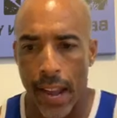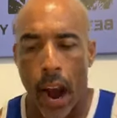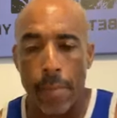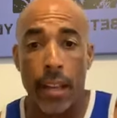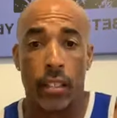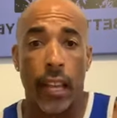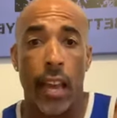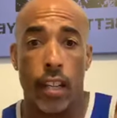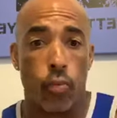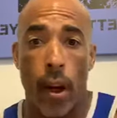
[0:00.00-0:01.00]
Now, I'm not
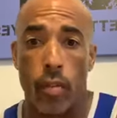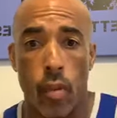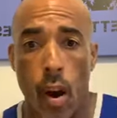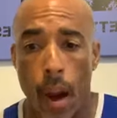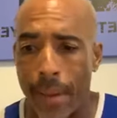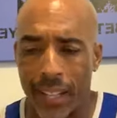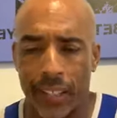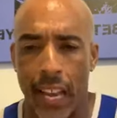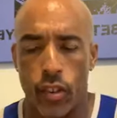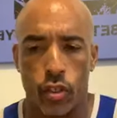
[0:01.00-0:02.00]
saying it's right or wrong. I'm not
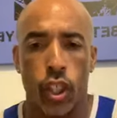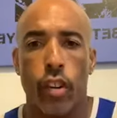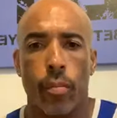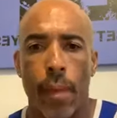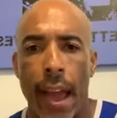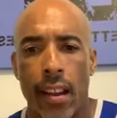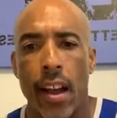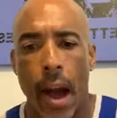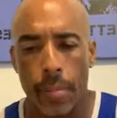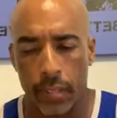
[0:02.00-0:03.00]
saying there's good or bad.
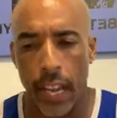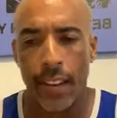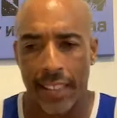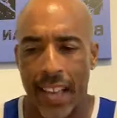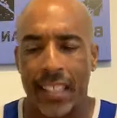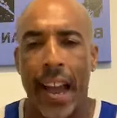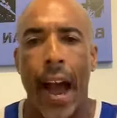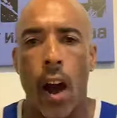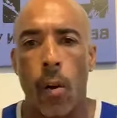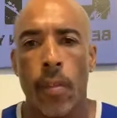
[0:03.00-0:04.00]
I'm saying that that's
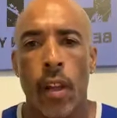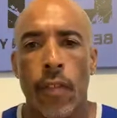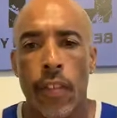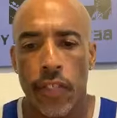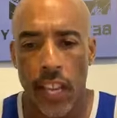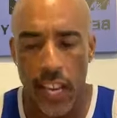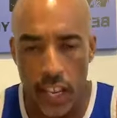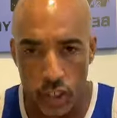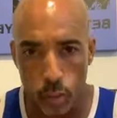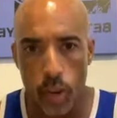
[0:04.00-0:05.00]
how the
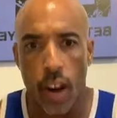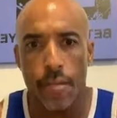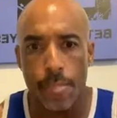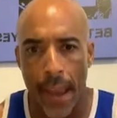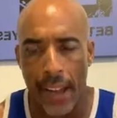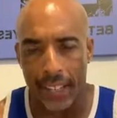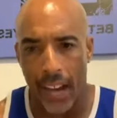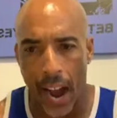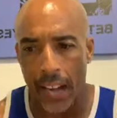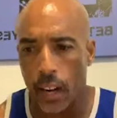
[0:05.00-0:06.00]
history of
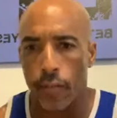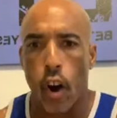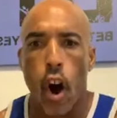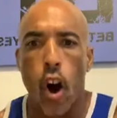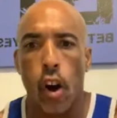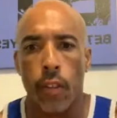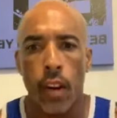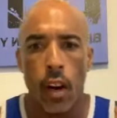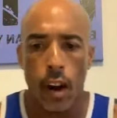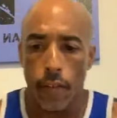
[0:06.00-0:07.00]
mankind, of
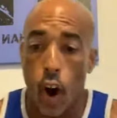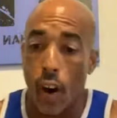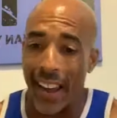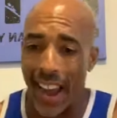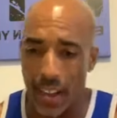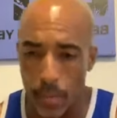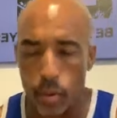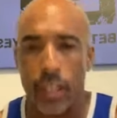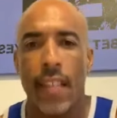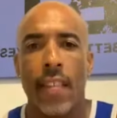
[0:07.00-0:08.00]
all
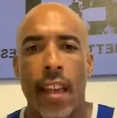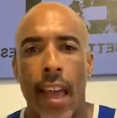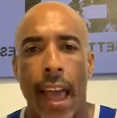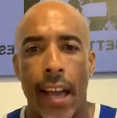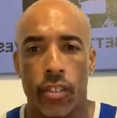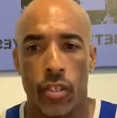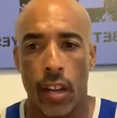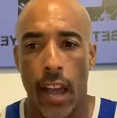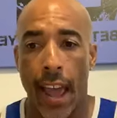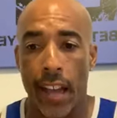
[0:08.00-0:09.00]
animals,
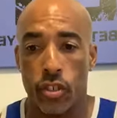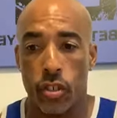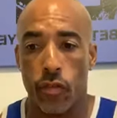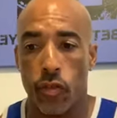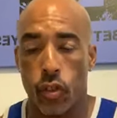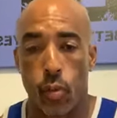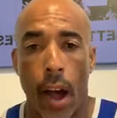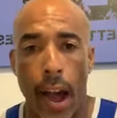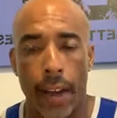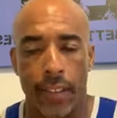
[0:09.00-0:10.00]
has
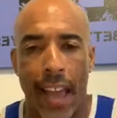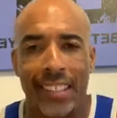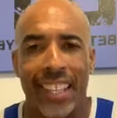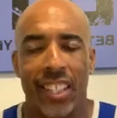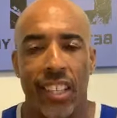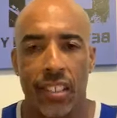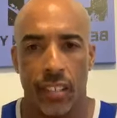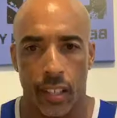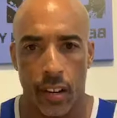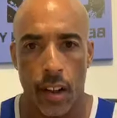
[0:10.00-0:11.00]
thrived, has
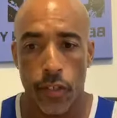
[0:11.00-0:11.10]
existed.